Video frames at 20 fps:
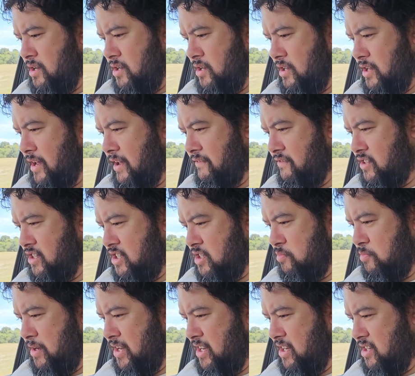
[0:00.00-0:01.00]
you have to
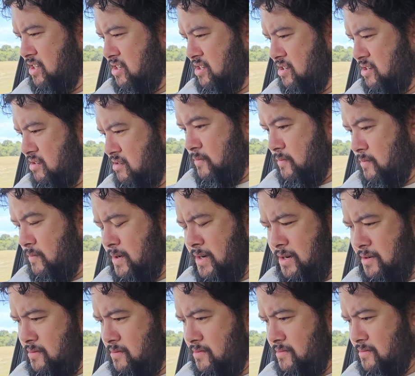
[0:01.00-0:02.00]
spend,
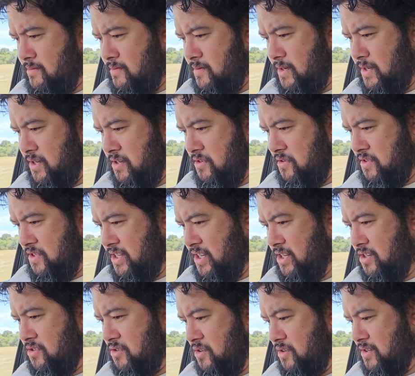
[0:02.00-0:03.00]
well, in New
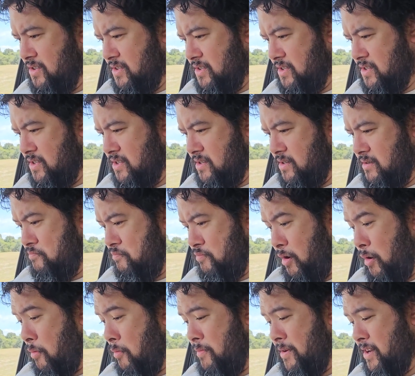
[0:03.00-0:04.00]
Zealand dollars,
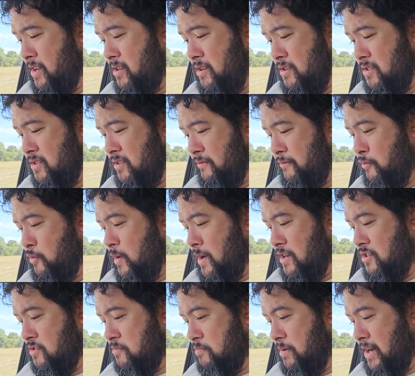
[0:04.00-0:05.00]
probably close to
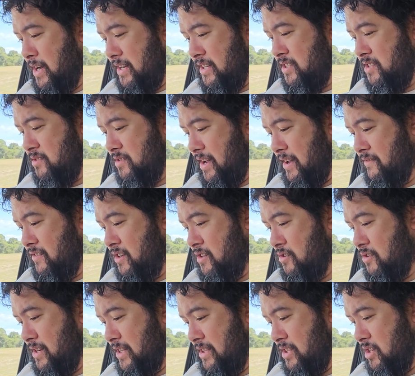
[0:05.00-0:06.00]
400 bucks, having a
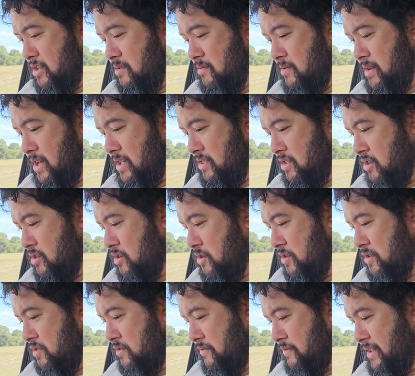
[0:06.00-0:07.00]
look at the
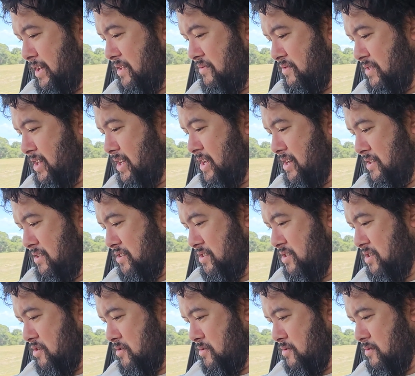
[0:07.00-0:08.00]
cost of that there.
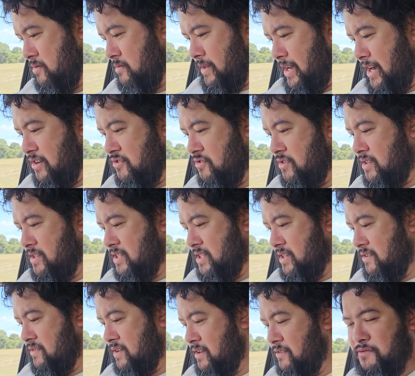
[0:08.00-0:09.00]
So
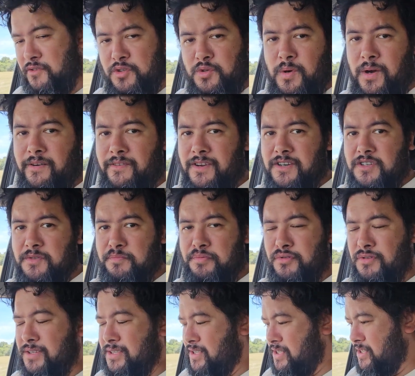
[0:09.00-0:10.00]
170 for 1200
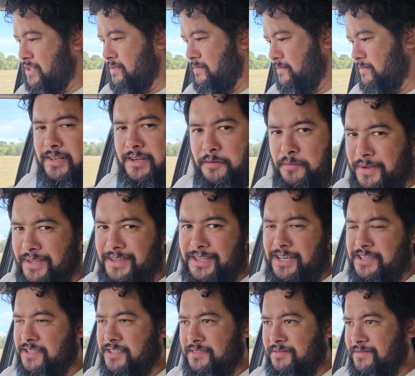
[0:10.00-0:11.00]
points, I mean,
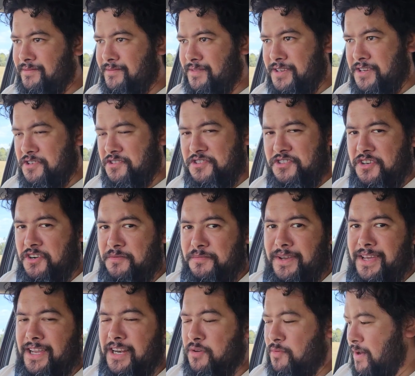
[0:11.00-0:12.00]
doesn't concern
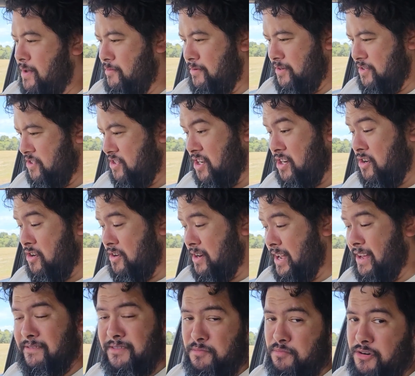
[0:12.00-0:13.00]
me anyway because I don't
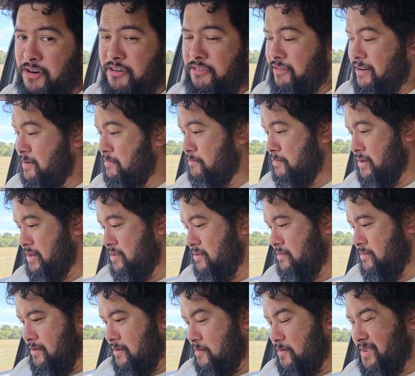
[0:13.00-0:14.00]
have the program. But
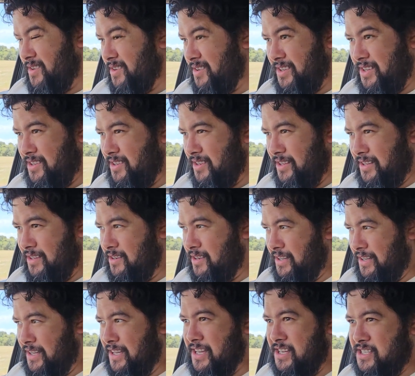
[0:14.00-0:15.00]
I mean, I
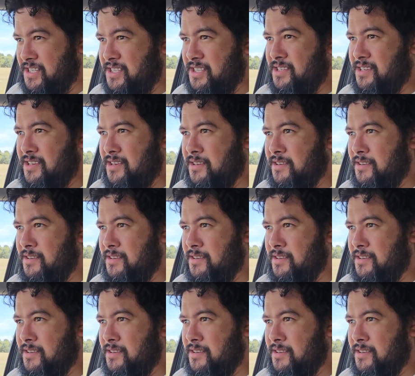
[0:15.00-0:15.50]
guess